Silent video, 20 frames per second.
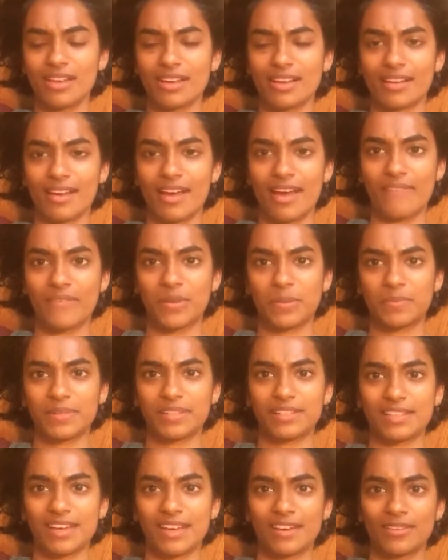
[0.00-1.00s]
Like, I haven't
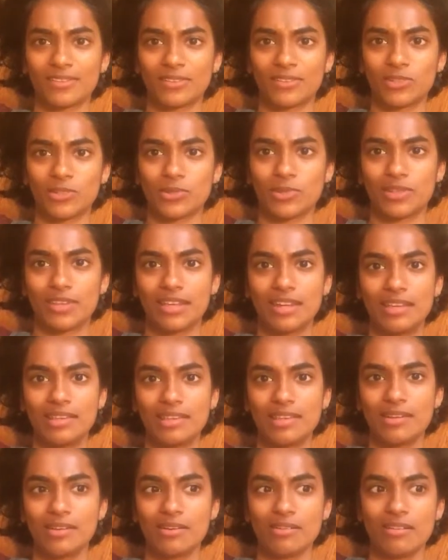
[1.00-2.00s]
been diagnosed with
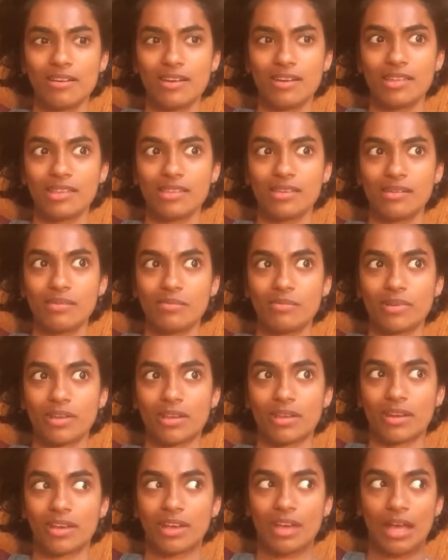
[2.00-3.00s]
anything or anything,
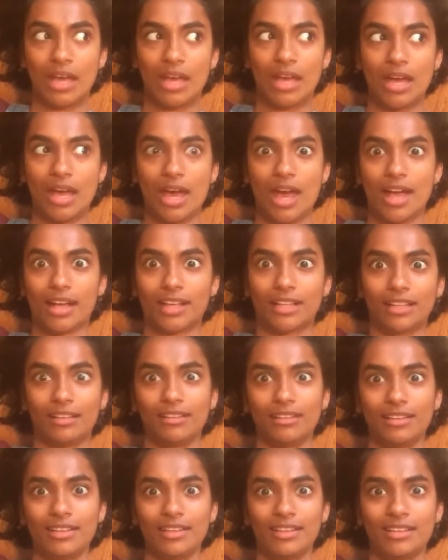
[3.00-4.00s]
but I
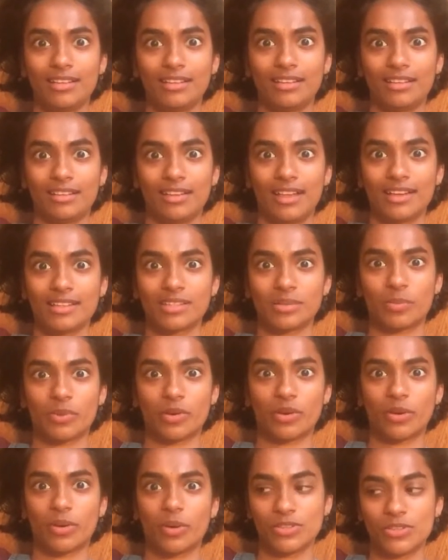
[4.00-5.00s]
clearly needed the
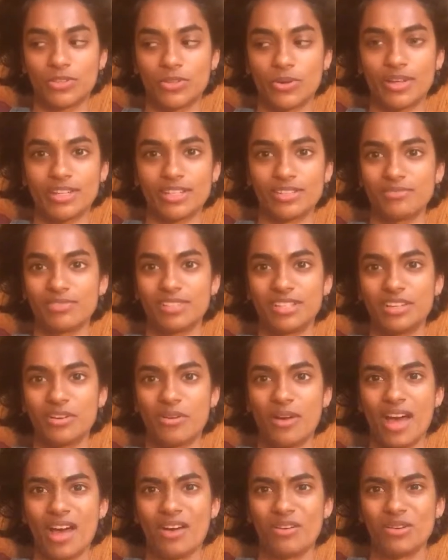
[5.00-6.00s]
Lexapro. So I didn't really
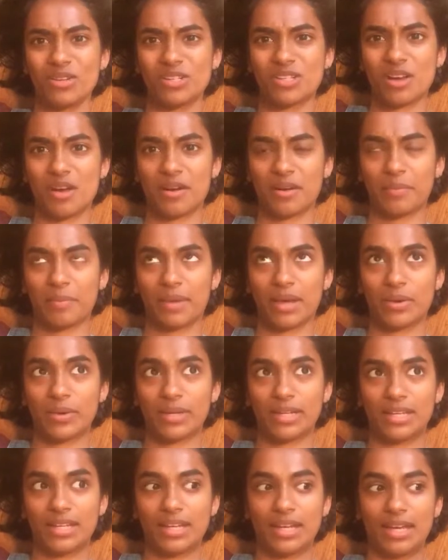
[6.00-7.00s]
know how to talk about
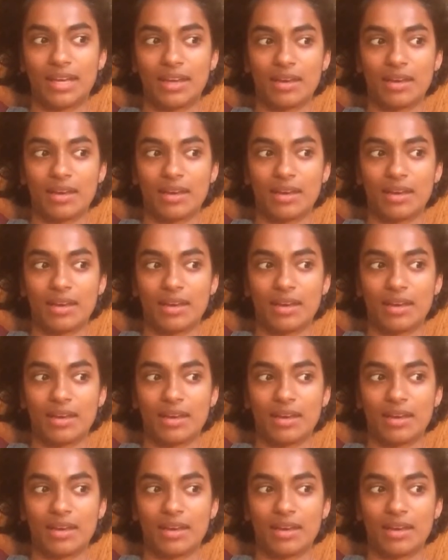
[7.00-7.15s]
it.